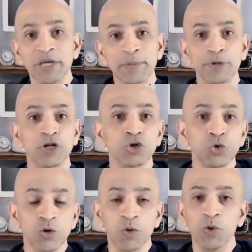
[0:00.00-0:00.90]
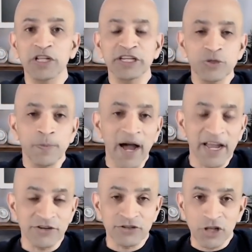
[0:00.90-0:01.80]
People who were willing to
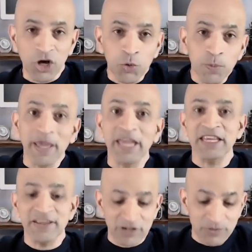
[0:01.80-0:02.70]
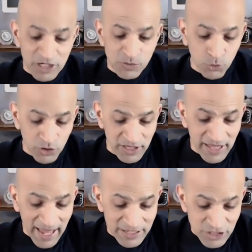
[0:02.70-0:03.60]
buy into the low made even much more
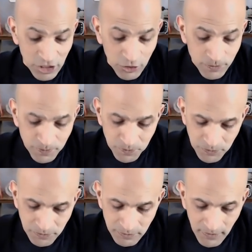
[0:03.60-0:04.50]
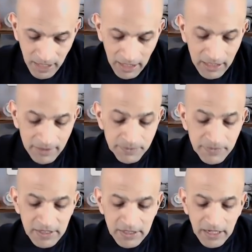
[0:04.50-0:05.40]
than that. So
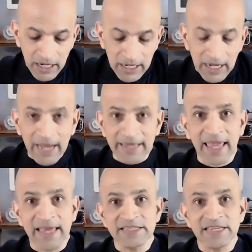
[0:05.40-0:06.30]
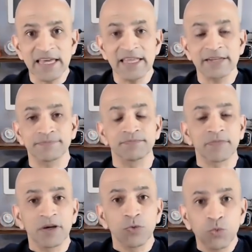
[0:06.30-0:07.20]
I can say that
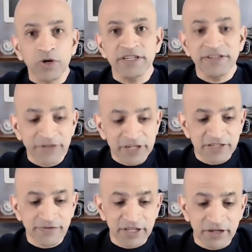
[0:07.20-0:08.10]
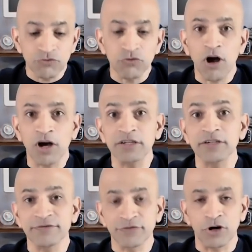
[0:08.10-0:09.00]
we're definitively
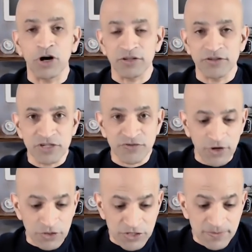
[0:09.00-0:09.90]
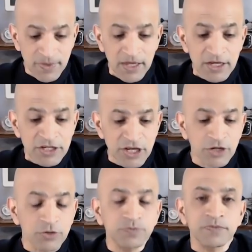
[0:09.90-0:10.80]
wrong for all of those folks.
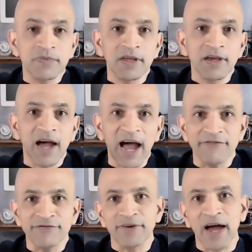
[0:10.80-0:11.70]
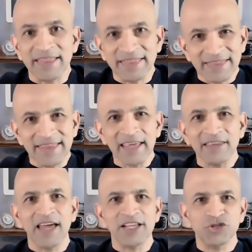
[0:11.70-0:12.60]
So I
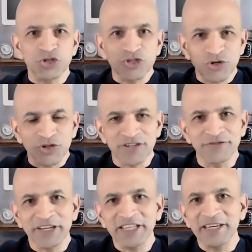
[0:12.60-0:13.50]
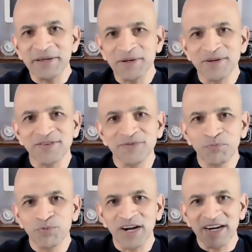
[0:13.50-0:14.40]
think that should sort of really
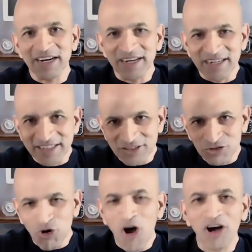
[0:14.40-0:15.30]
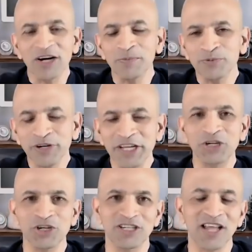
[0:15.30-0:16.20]
draw a pretty
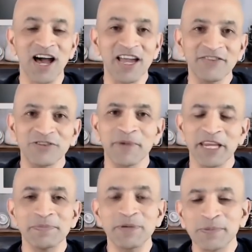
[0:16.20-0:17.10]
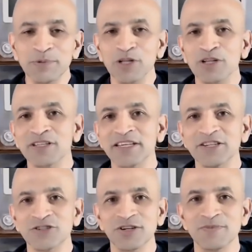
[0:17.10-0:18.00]
good line for many people
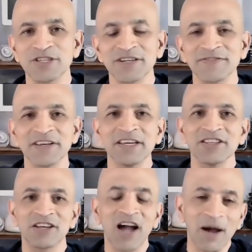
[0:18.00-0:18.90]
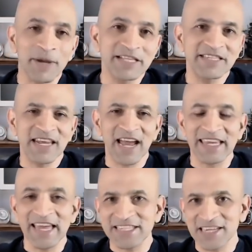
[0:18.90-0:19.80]
in terms of the comments that
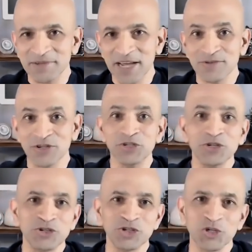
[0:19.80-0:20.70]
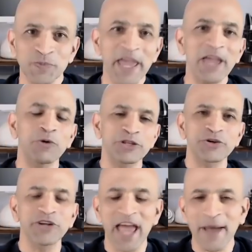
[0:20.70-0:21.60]
I get sometimes on YouTube. Hey, what's
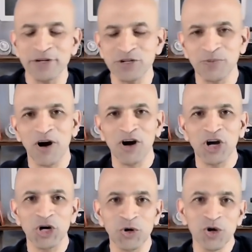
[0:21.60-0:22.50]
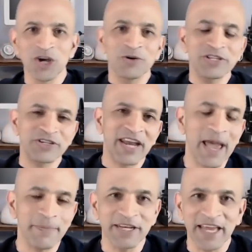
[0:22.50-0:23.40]
going to happen tomorrow? What's going to
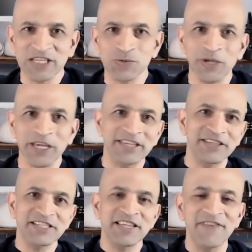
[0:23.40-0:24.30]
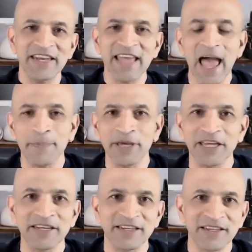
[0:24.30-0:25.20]
happen next week? This event
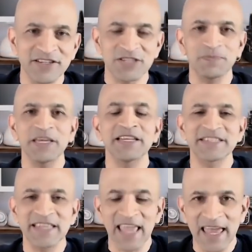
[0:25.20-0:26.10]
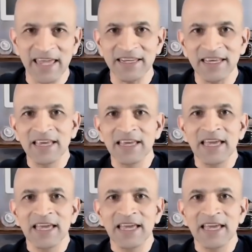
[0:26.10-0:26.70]
happened. Does it mean it's the end?